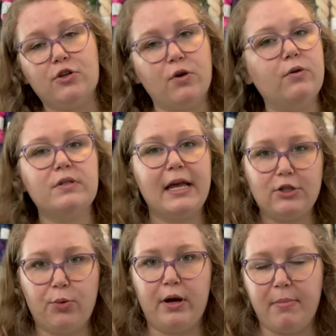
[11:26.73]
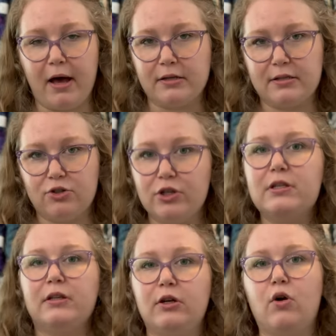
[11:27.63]
So it was like 20 bucks, just
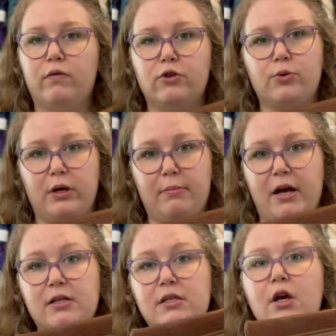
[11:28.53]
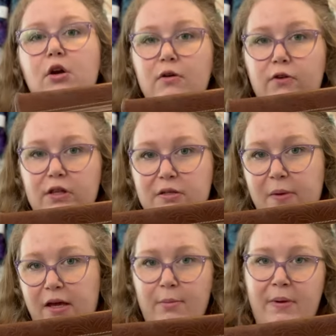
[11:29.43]
a little over 20 bucks for this
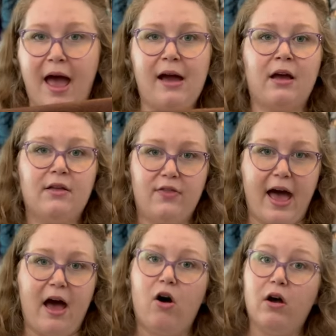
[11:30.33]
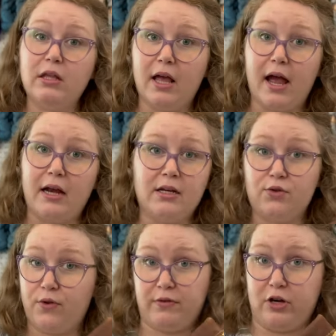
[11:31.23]
makeup bag that online
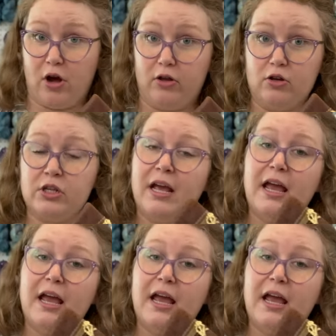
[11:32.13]
is $50.